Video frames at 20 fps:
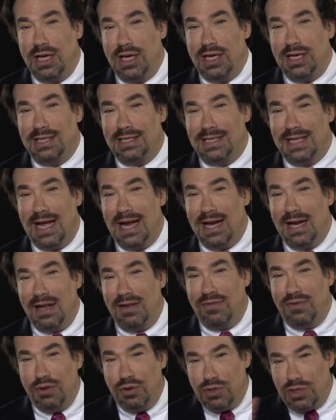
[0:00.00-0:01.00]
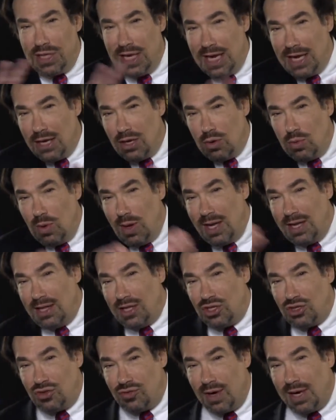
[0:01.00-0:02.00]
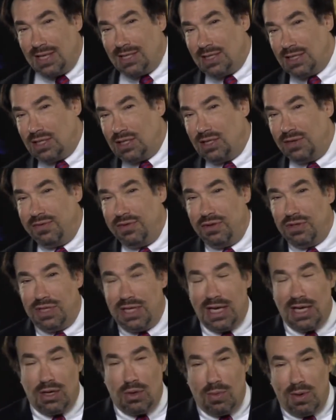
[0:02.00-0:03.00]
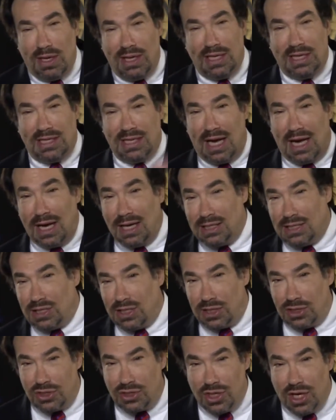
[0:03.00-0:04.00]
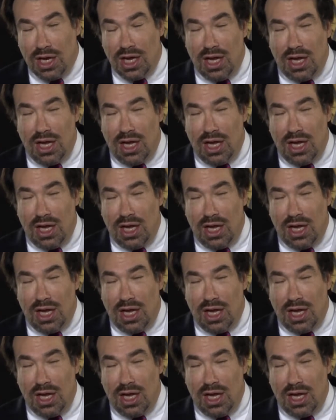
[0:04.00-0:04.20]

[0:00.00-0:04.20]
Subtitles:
that if you take away the stresses, if you take away the toxins,